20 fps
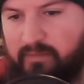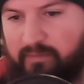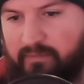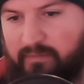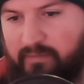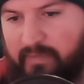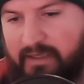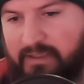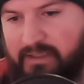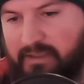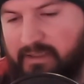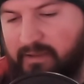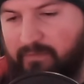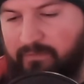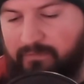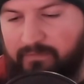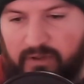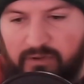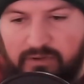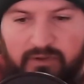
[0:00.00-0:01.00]
matching some
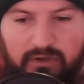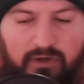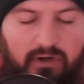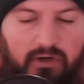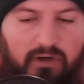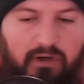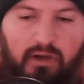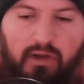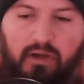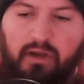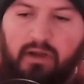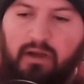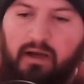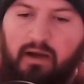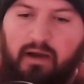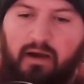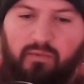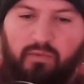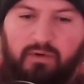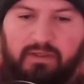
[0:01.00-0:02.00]
filter
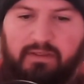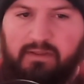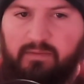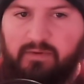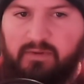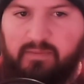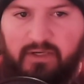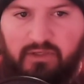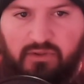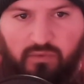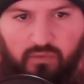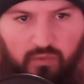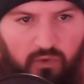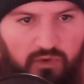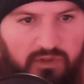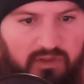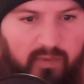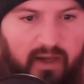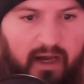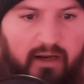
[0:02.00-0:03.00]
with some special
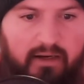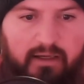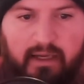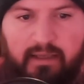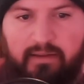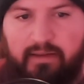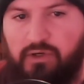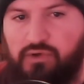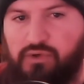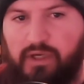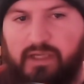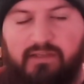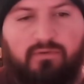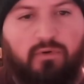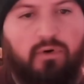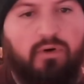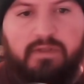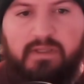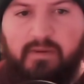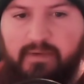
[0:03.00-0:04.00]
rules about it, and then
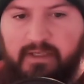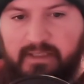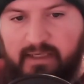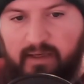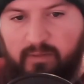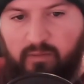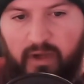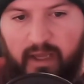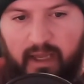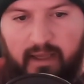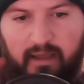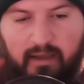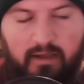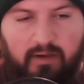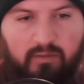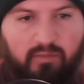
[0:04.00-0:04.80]
transforms them in some way,